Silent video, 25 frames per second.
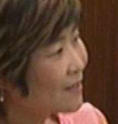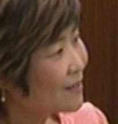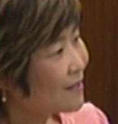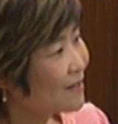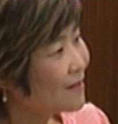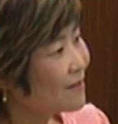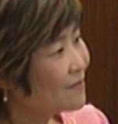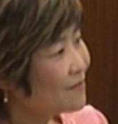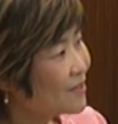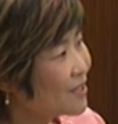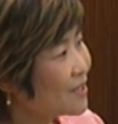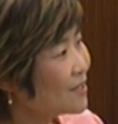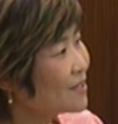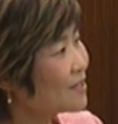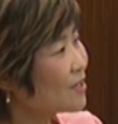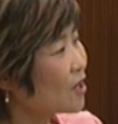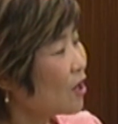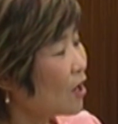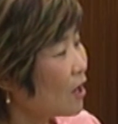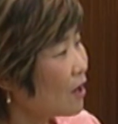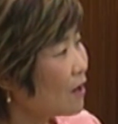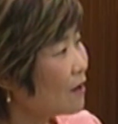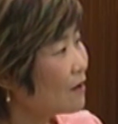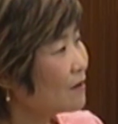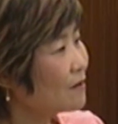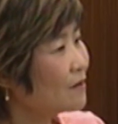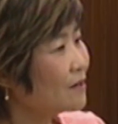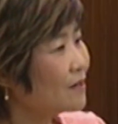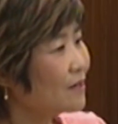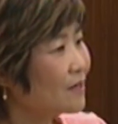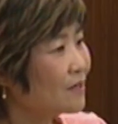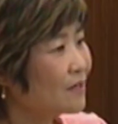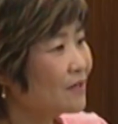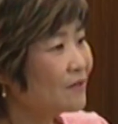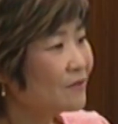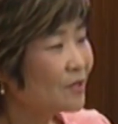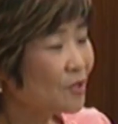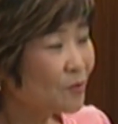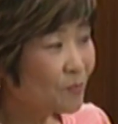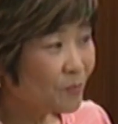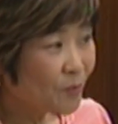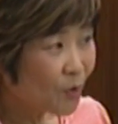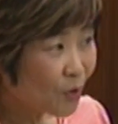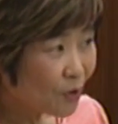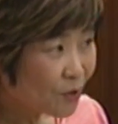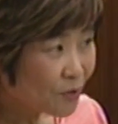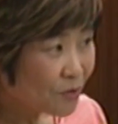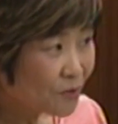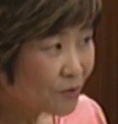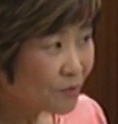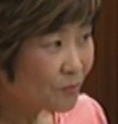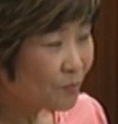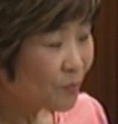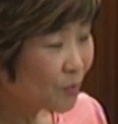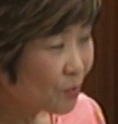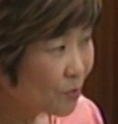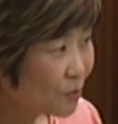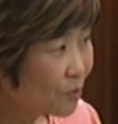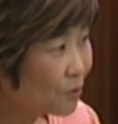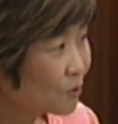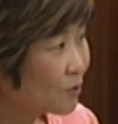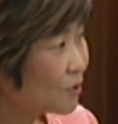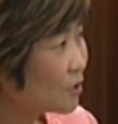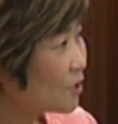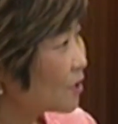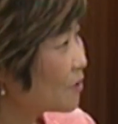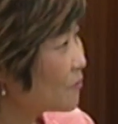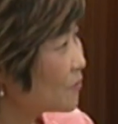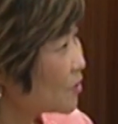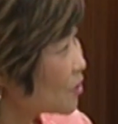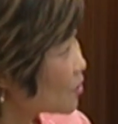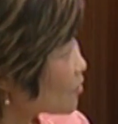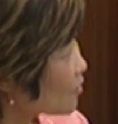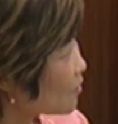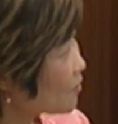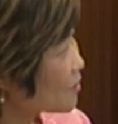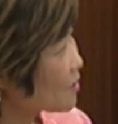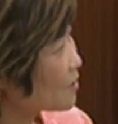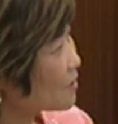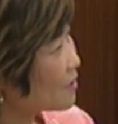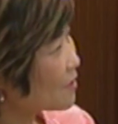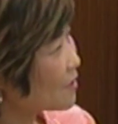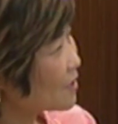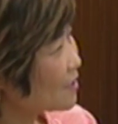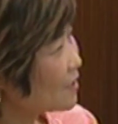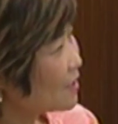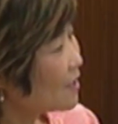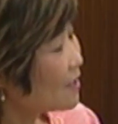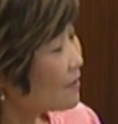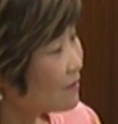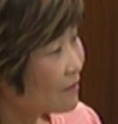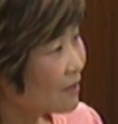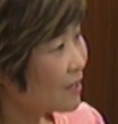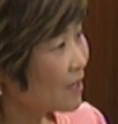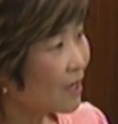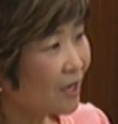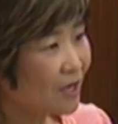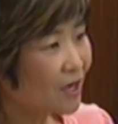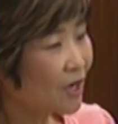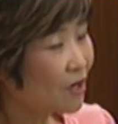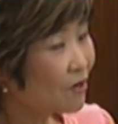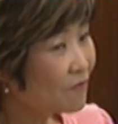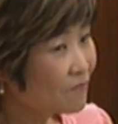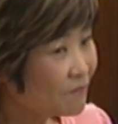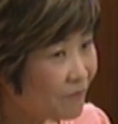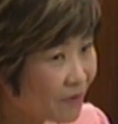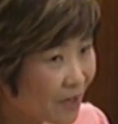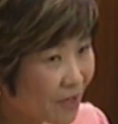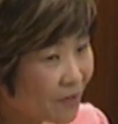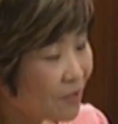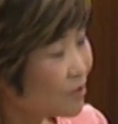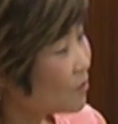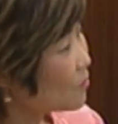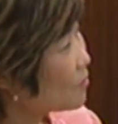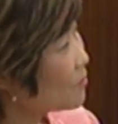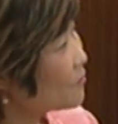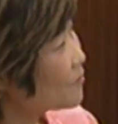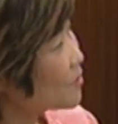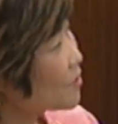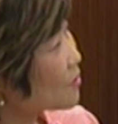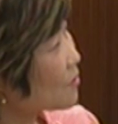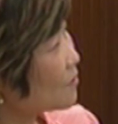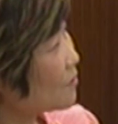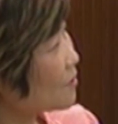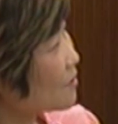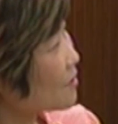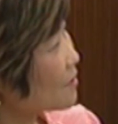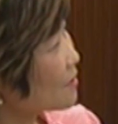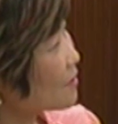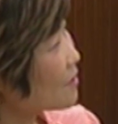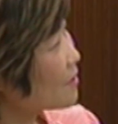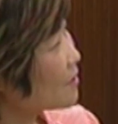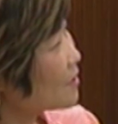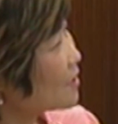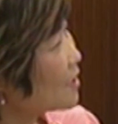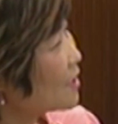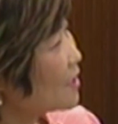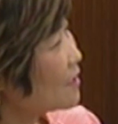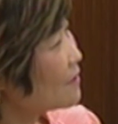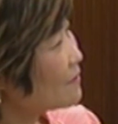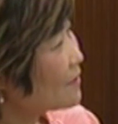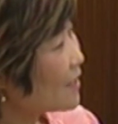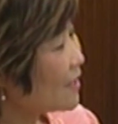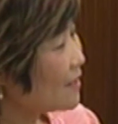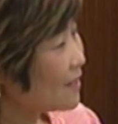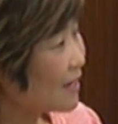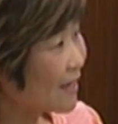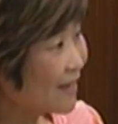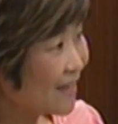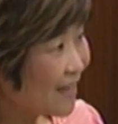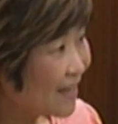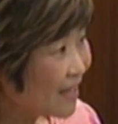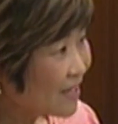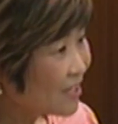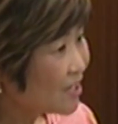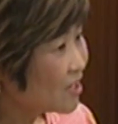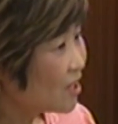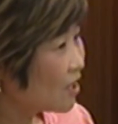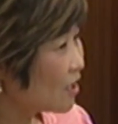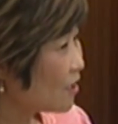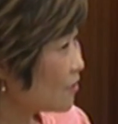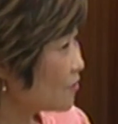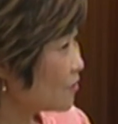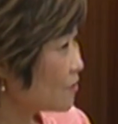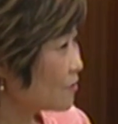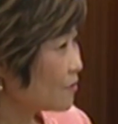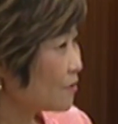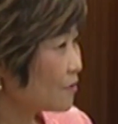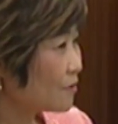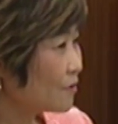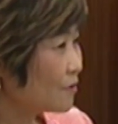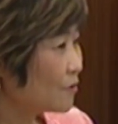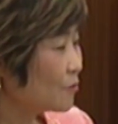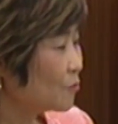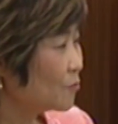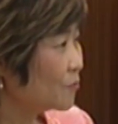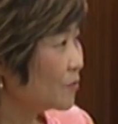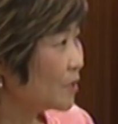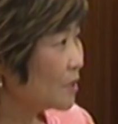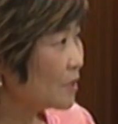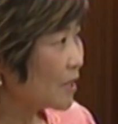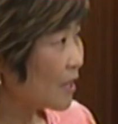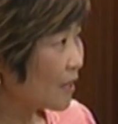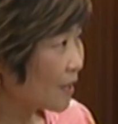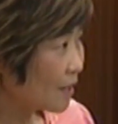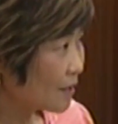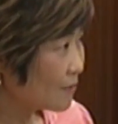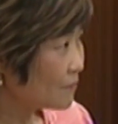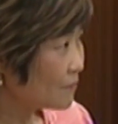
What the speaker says: These are an important pool of resources. They are our very own resources that, like any other, we have